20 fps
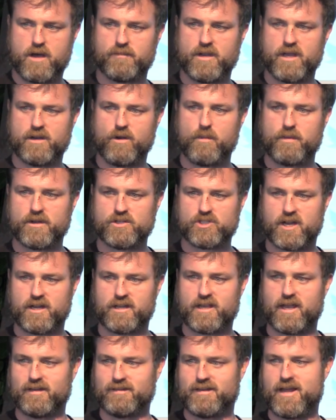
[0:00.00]
In
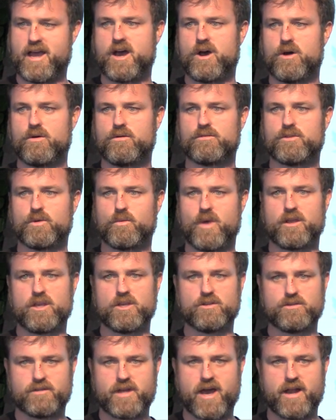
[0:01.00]
OpenJDK now, the way
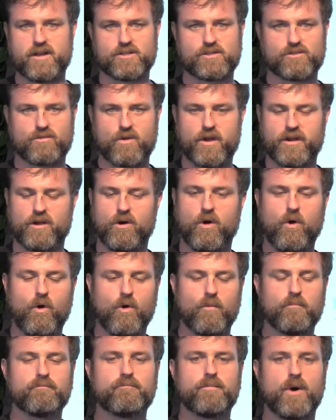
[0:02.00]
you do that is throwing a
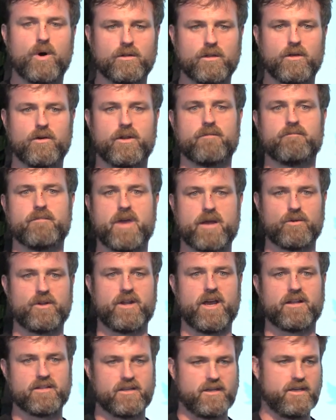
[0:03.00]
whole boatload of
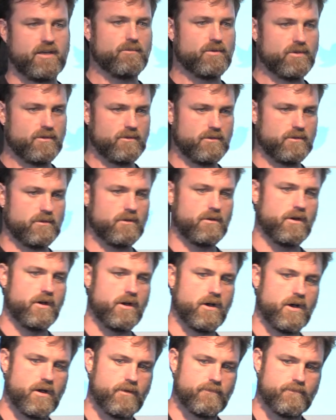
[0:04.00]
memory at the heap.
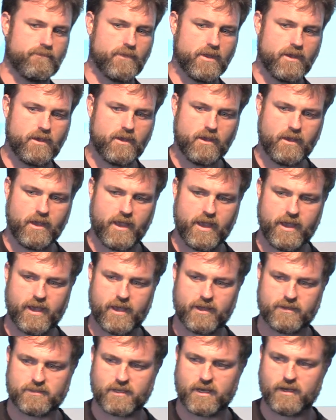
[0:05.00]

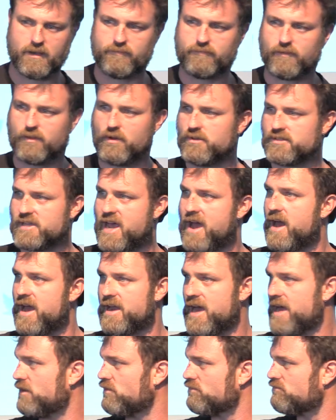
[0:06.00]
For those,
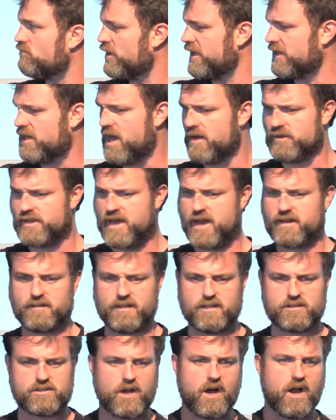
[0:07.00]
I don't really cover that
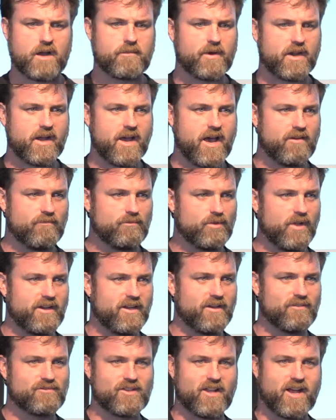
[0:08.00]
in this talk, but I have
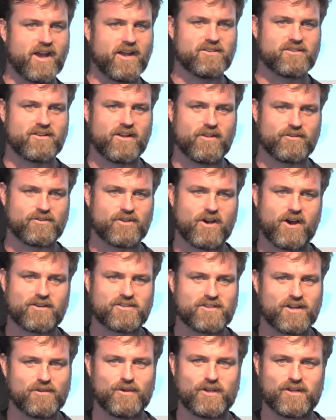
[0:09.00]
plenty of slides and other
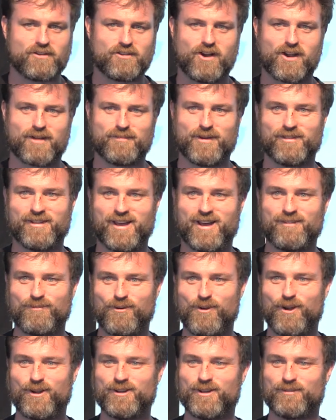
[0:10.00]
talks that we can talk about that
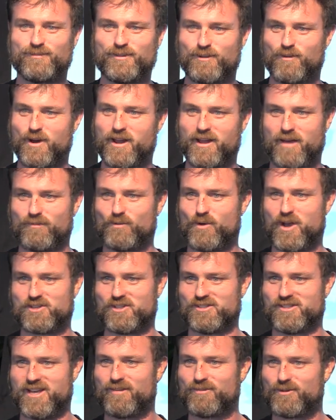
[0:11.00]
for. If you want to have
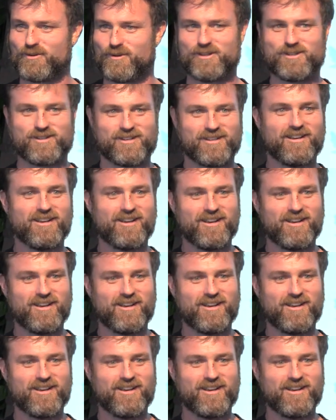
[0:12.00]
questions afterwards,